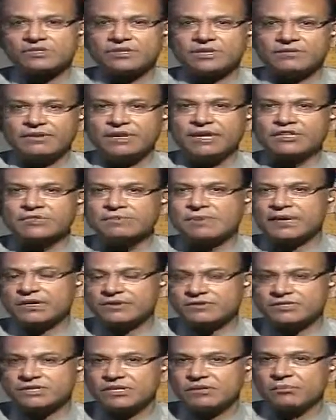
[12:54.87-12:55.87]
They will expect
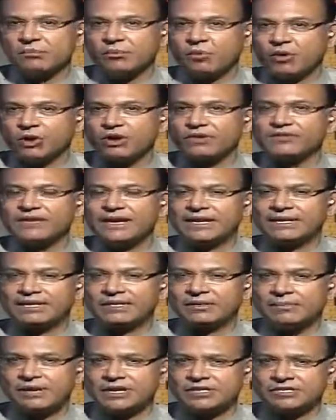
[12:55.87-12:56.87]
to see more of that in
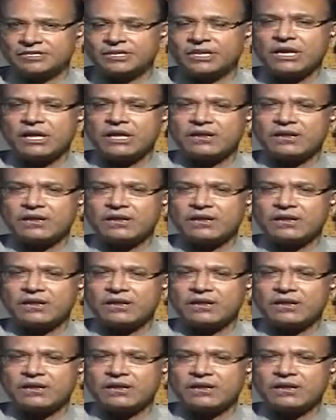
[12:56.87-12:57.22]
the budget,